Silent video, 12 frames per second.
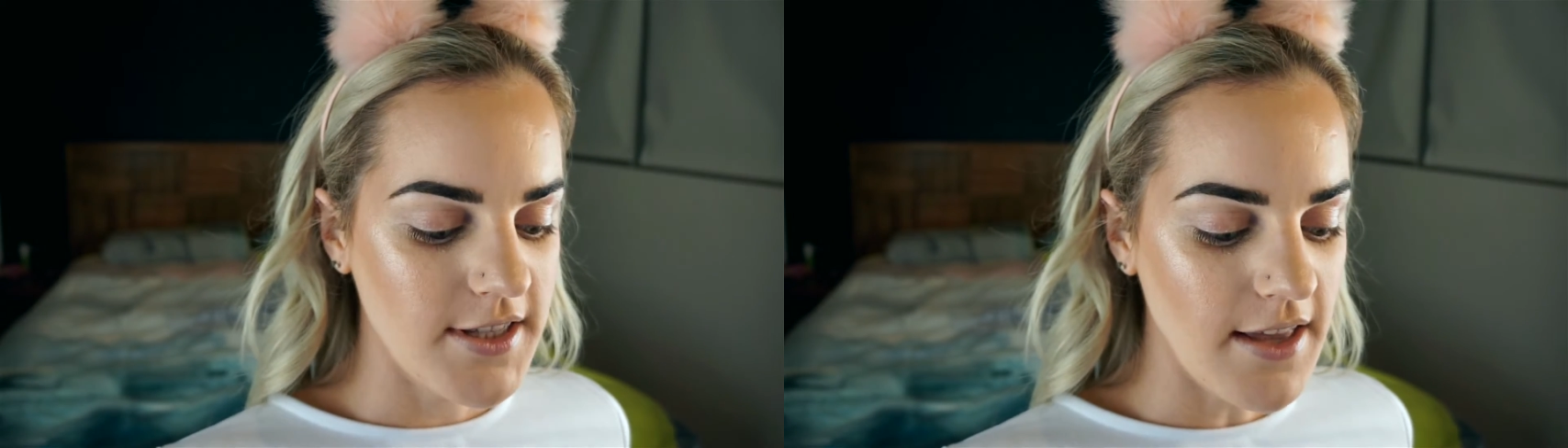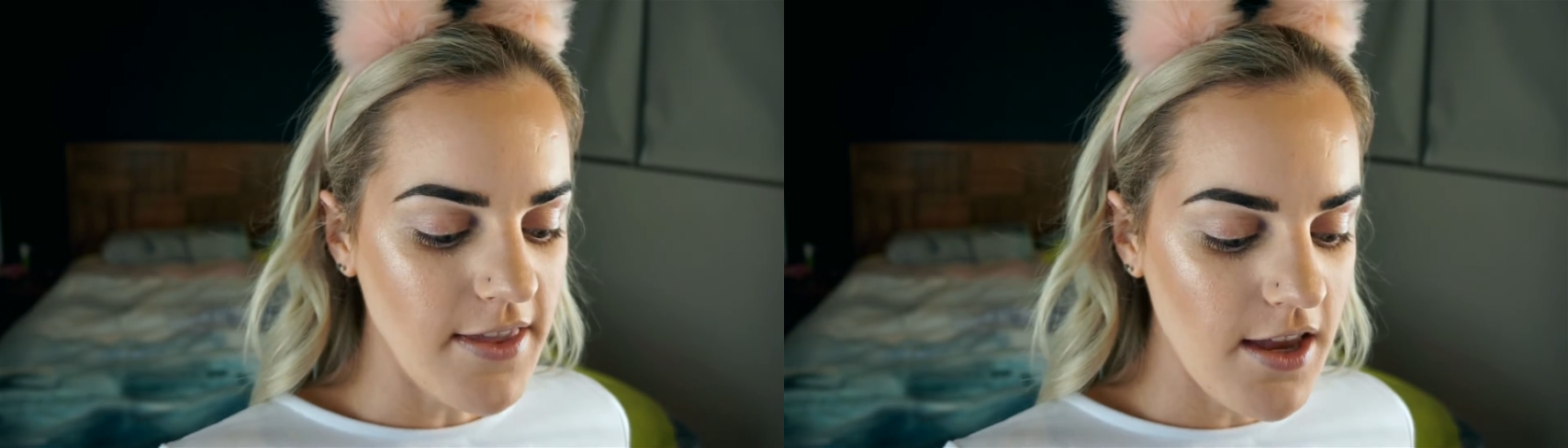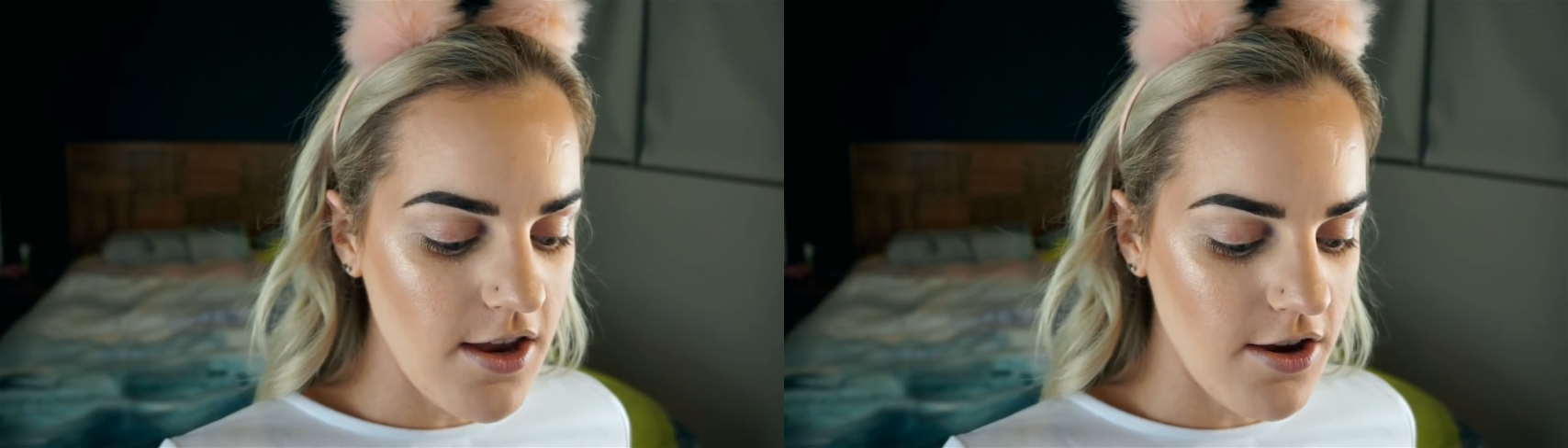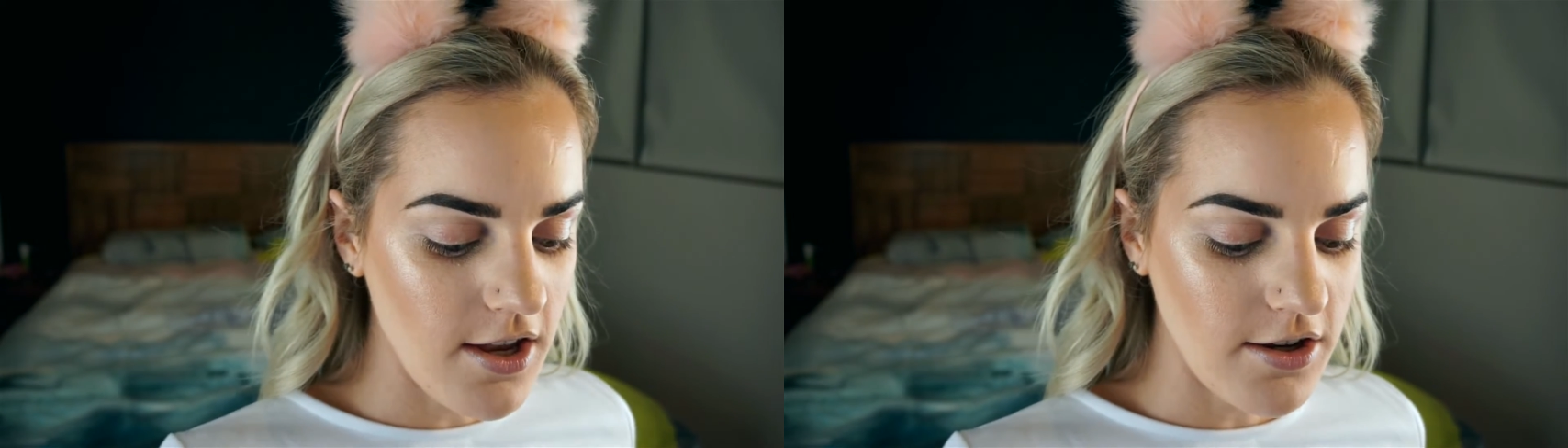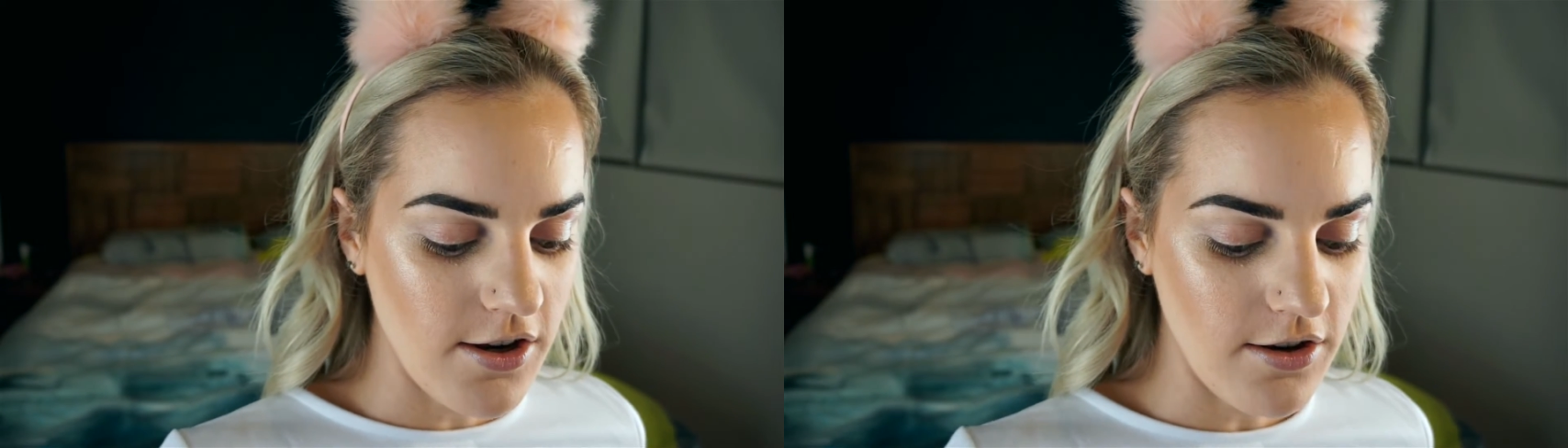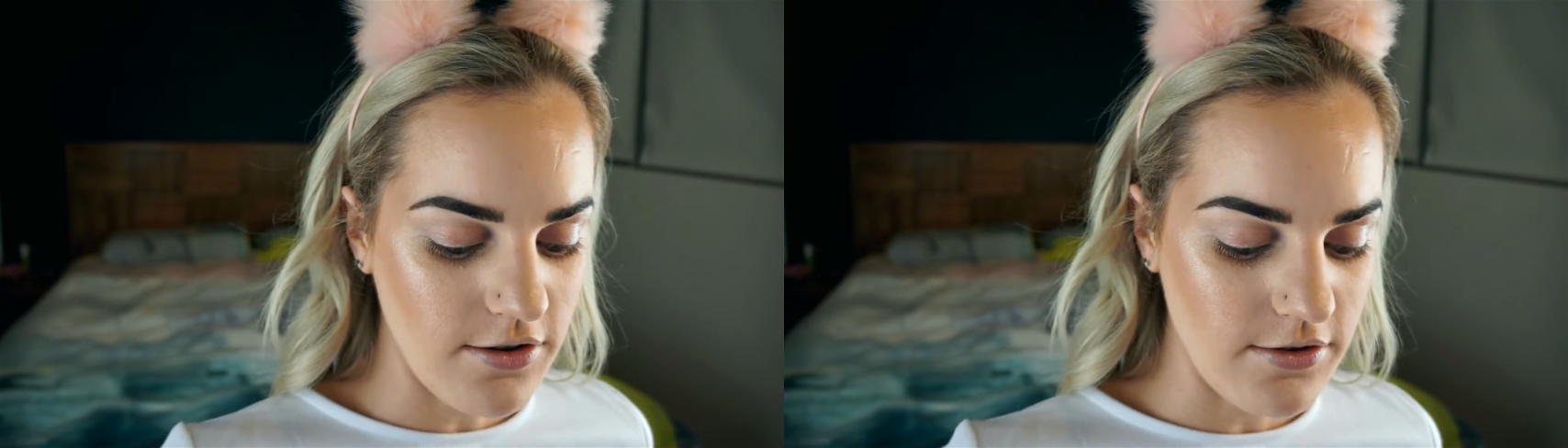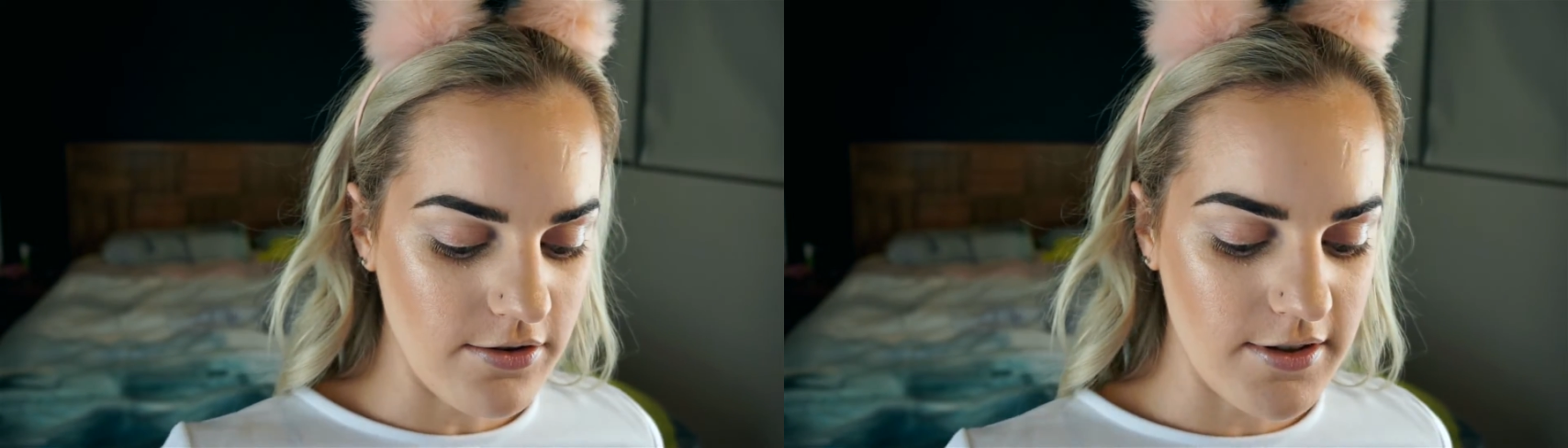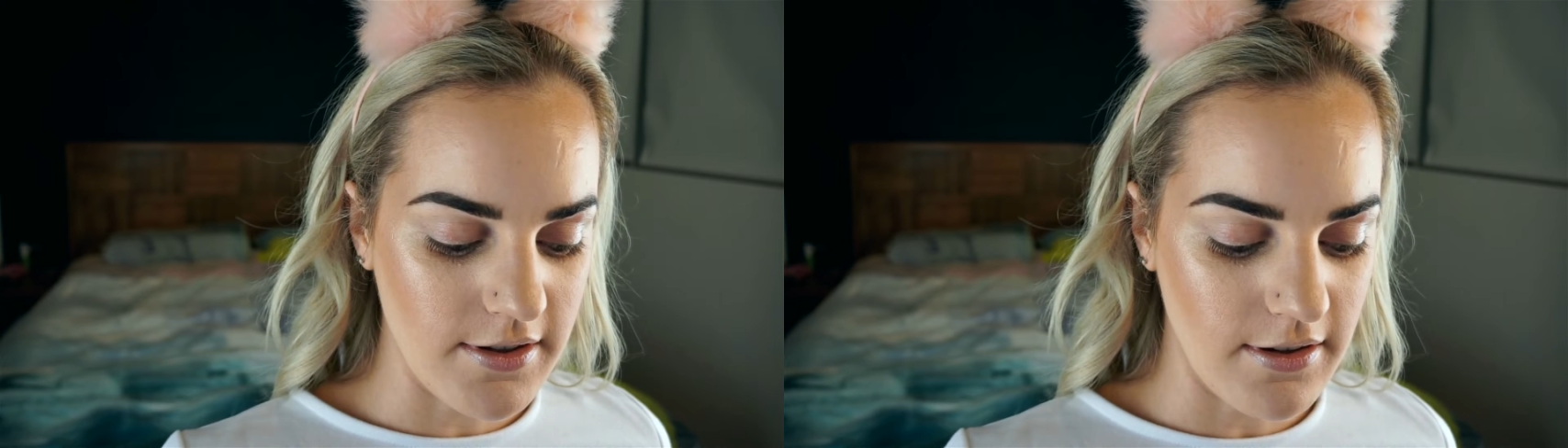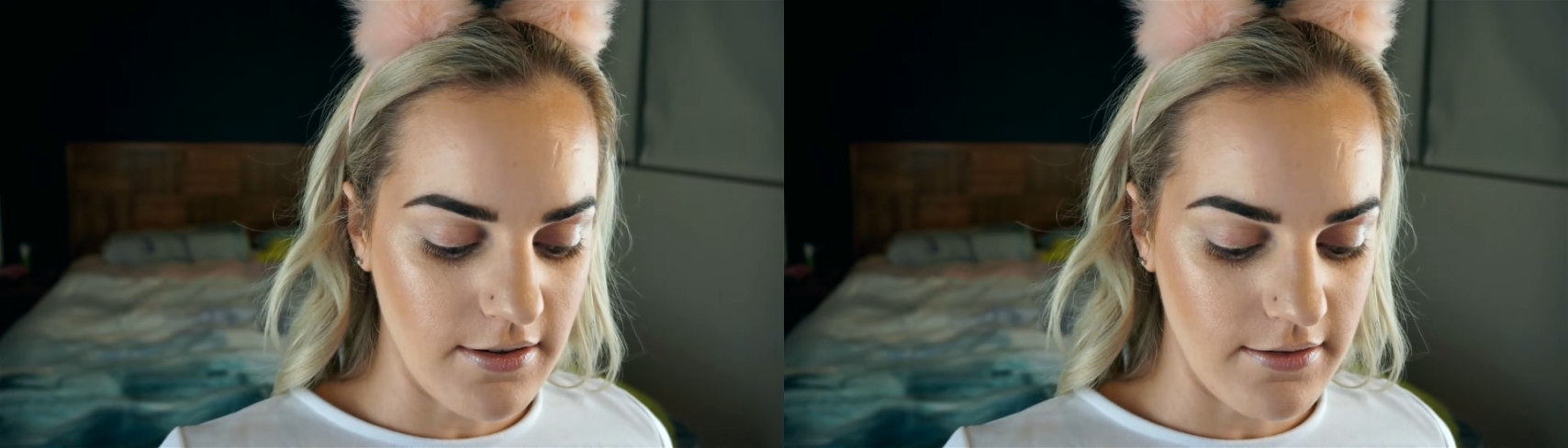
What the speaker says: said that you can use,